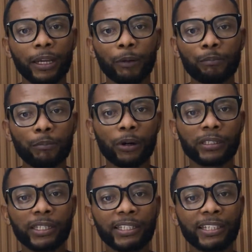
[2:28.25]

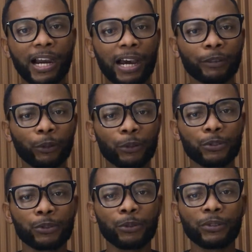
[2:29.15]
monthly, and
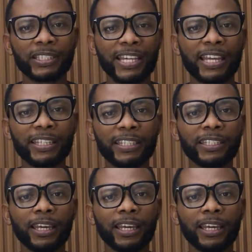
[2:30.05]
also yearly